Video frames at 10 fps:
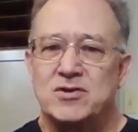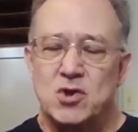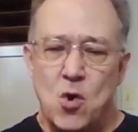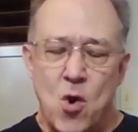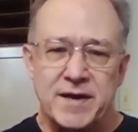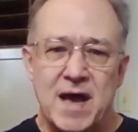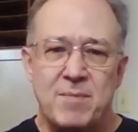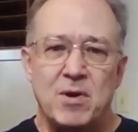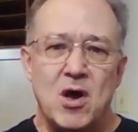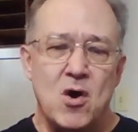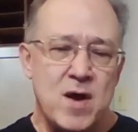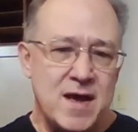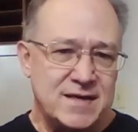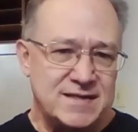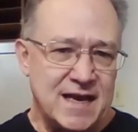So go on down below,
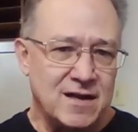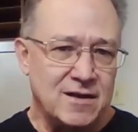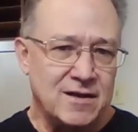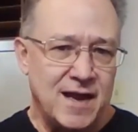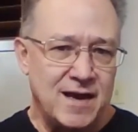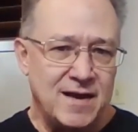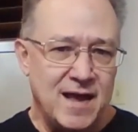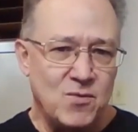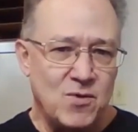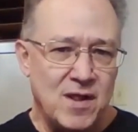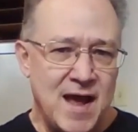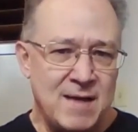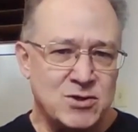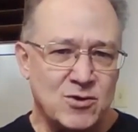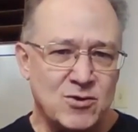take a look at it, and we'll
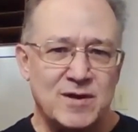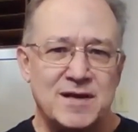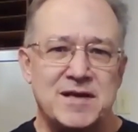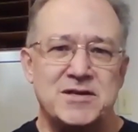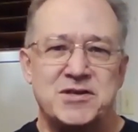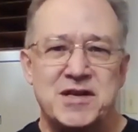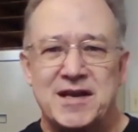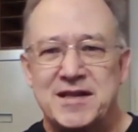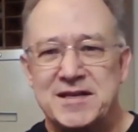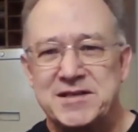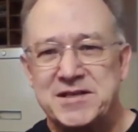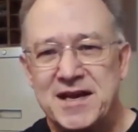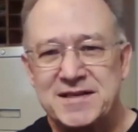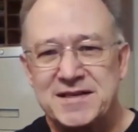absolutely see you on the inside.